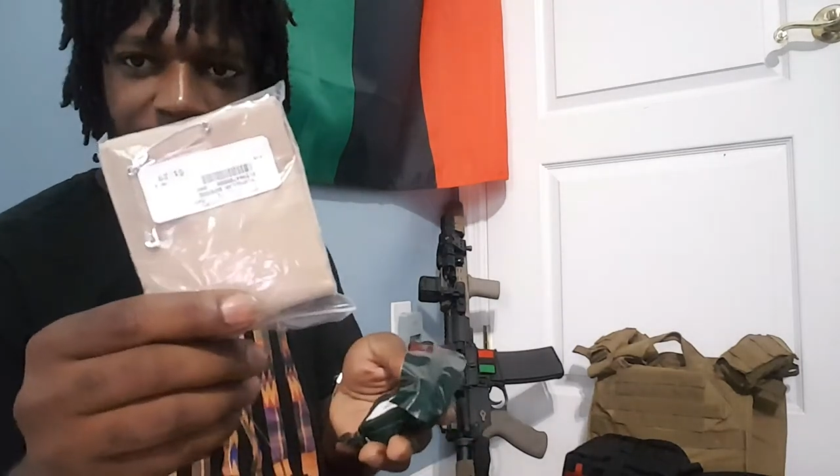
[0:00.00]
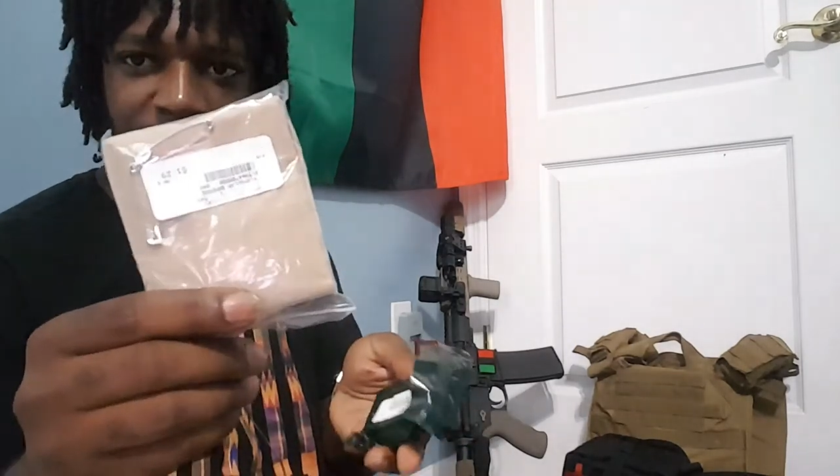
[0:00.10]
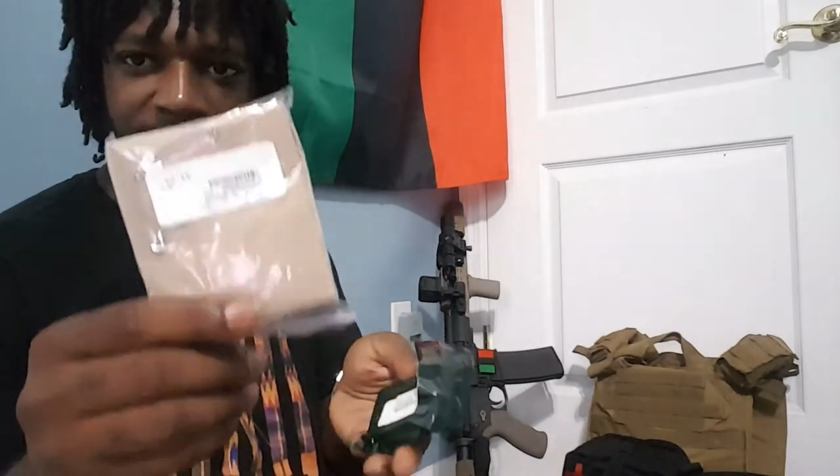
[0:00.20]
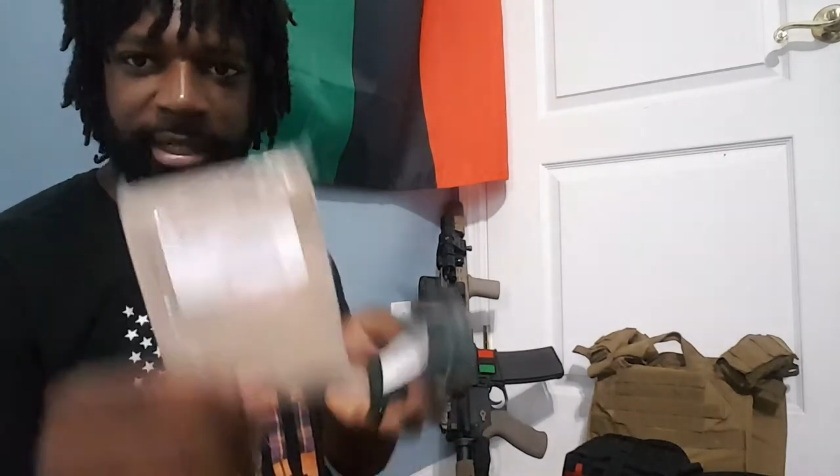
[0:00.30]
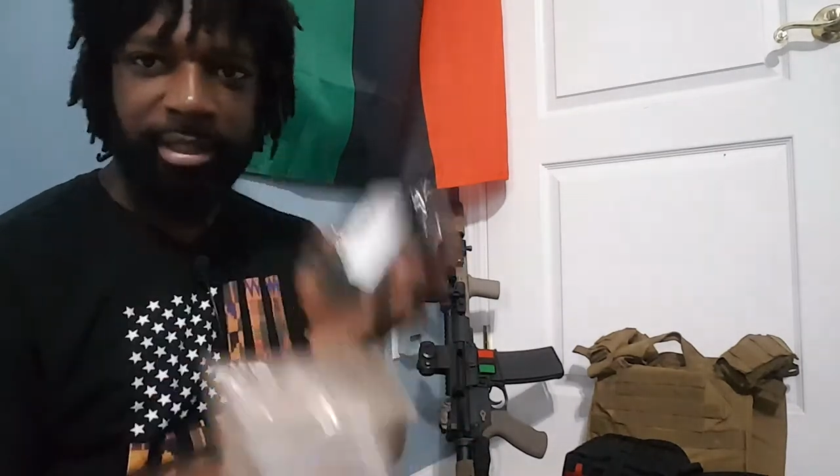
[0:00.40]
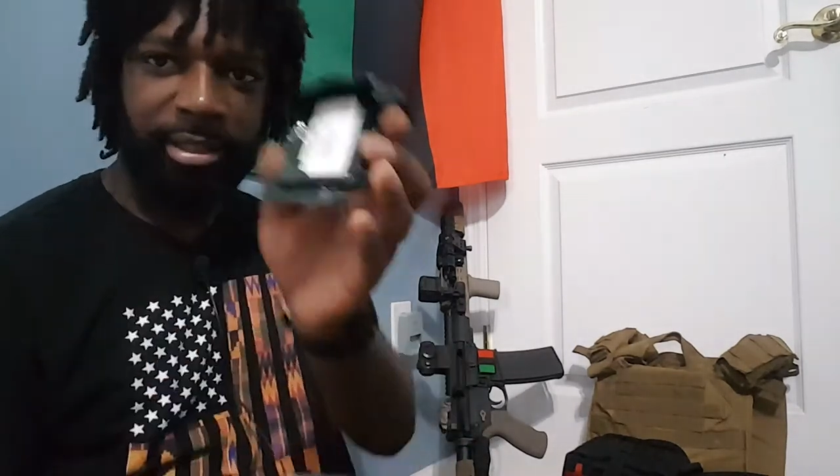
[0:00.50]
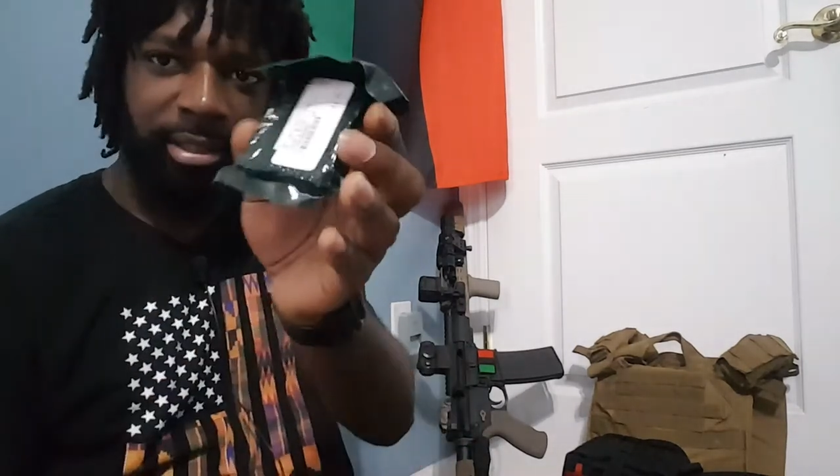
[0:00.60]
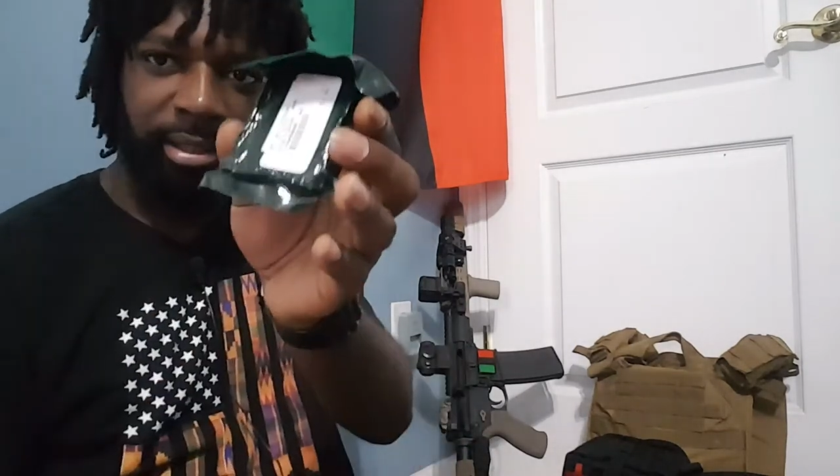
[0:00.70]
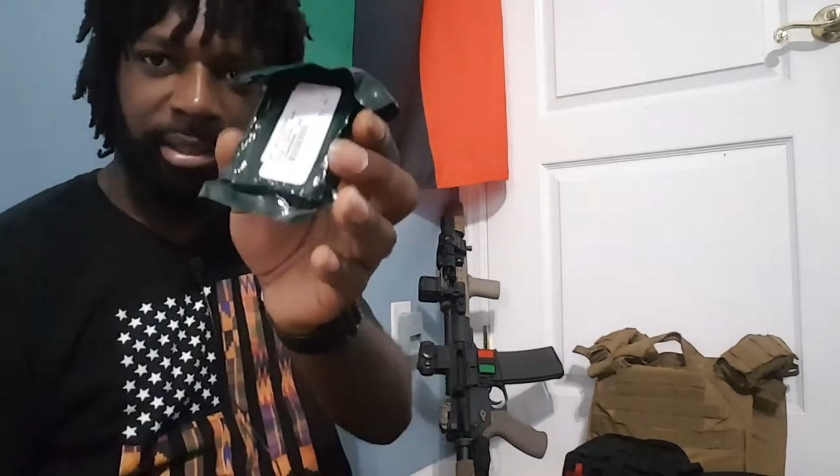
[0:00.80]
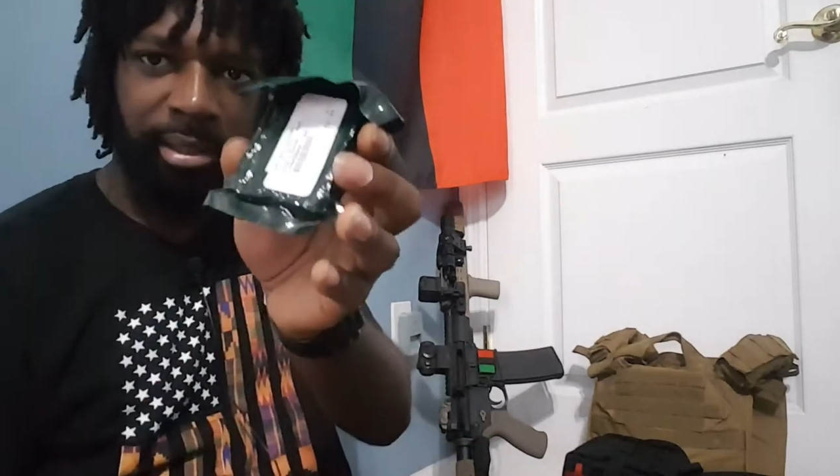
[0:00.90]

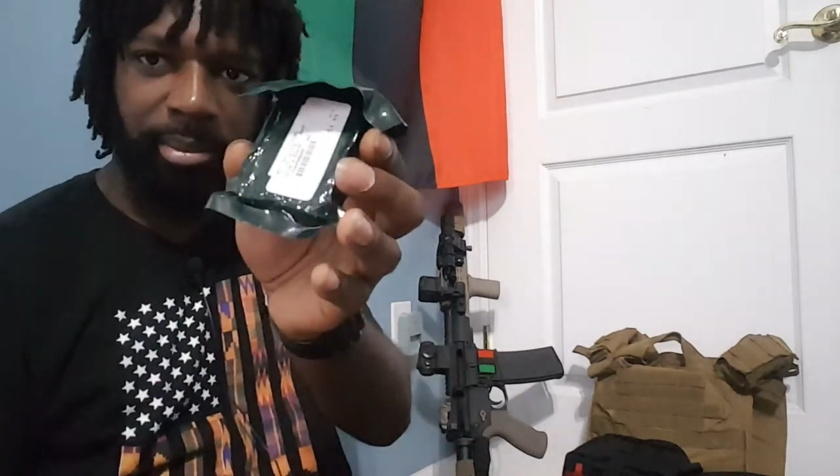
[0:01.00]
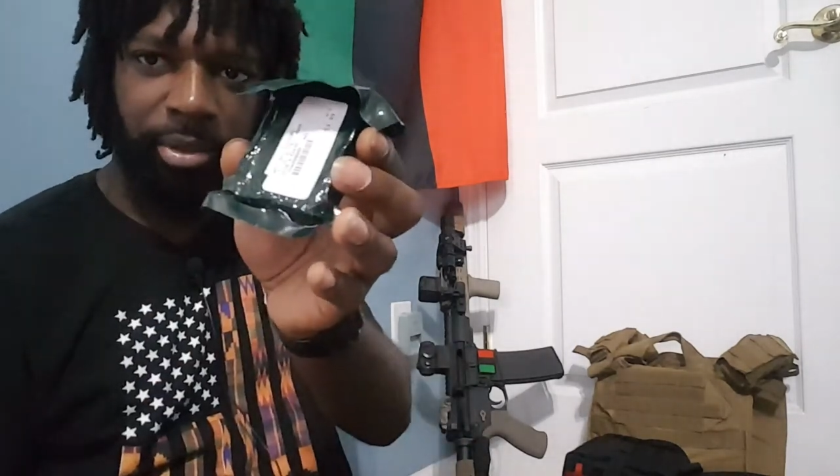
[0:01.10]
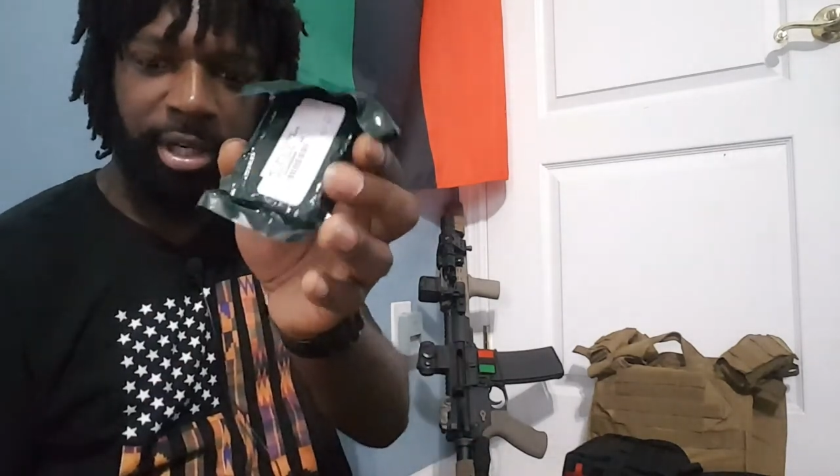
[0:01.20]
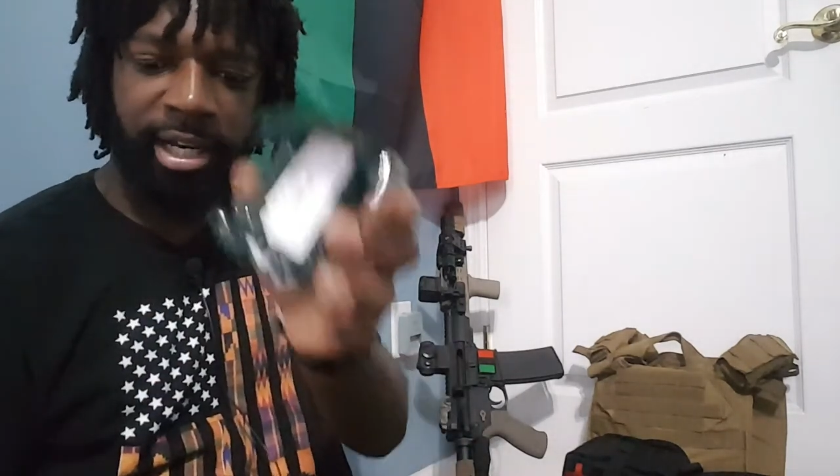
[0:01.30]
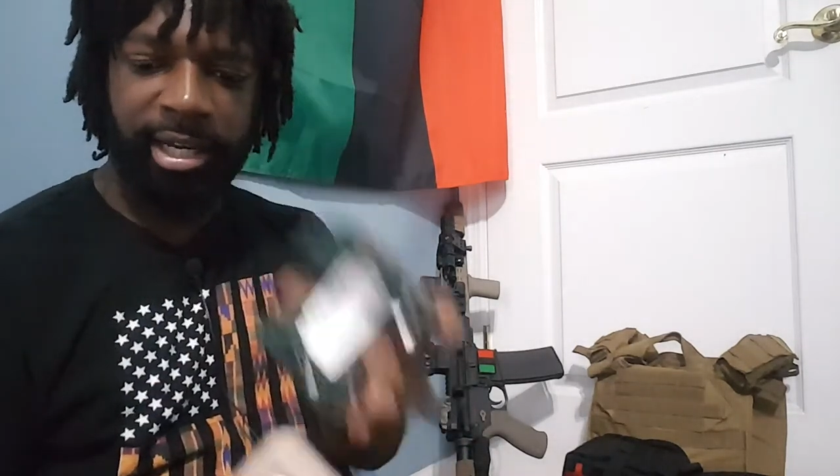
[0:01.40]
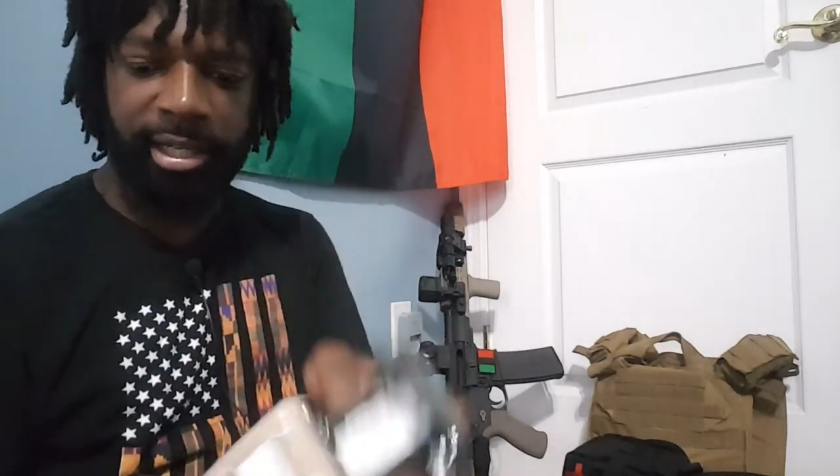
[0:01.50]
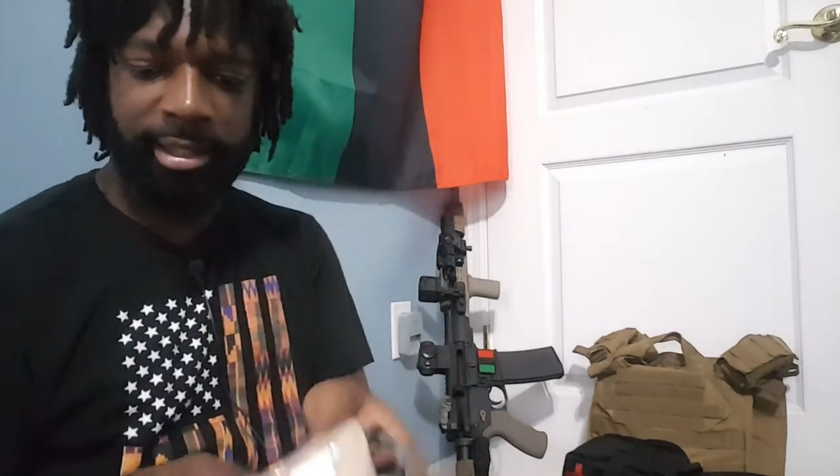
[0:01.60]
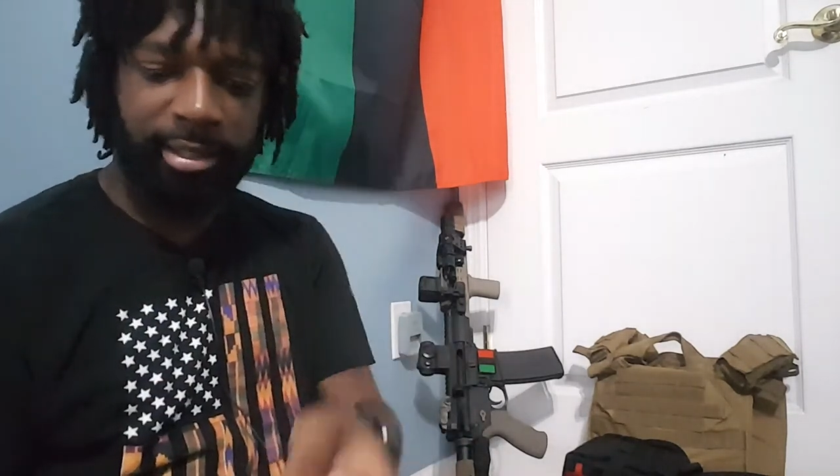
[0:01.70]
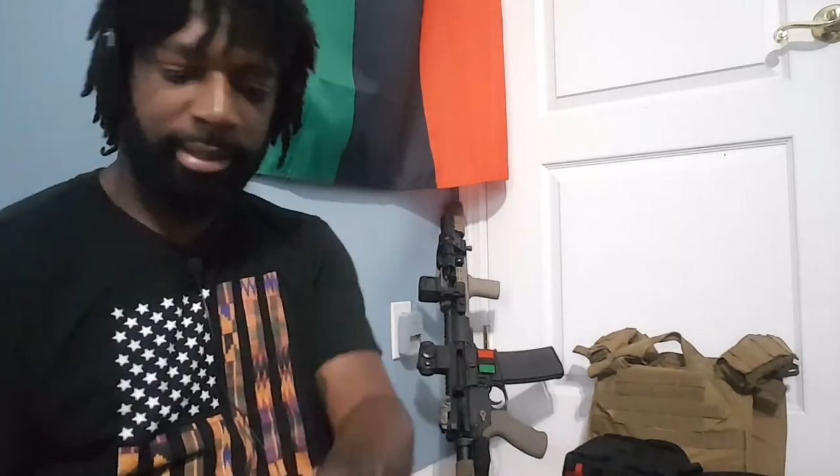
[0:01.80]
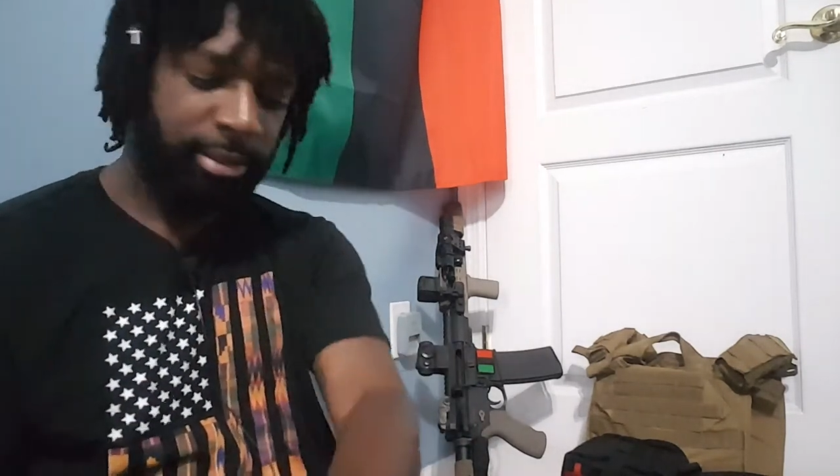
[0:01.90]
bandage, more
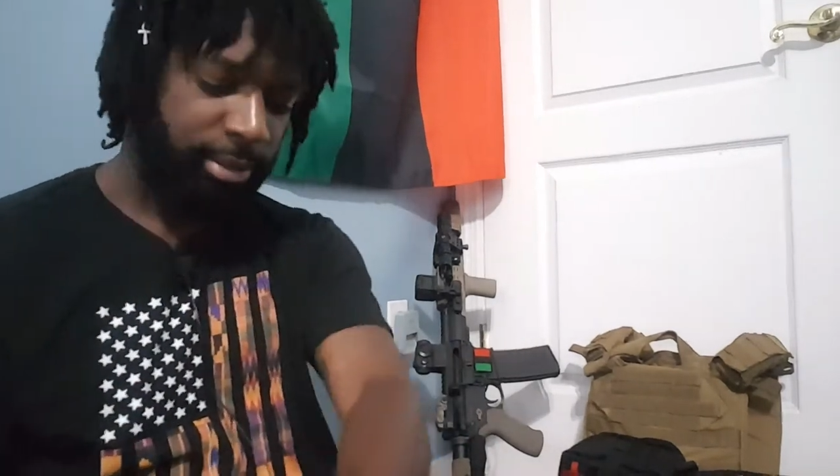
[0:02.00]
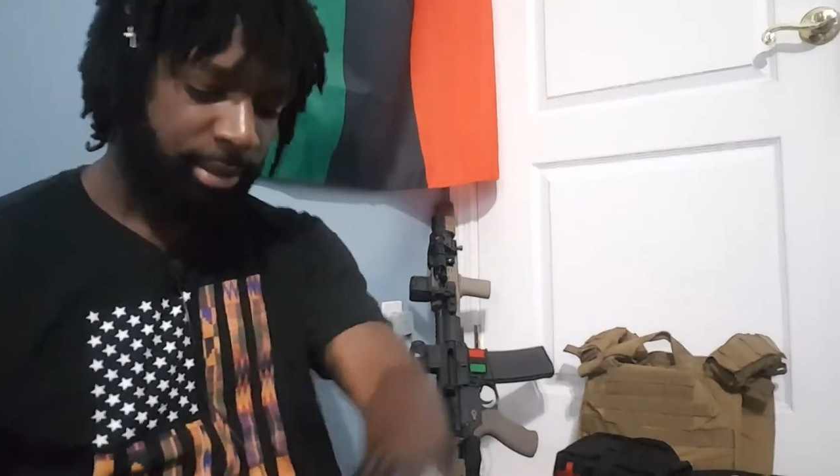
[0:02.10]
gauze,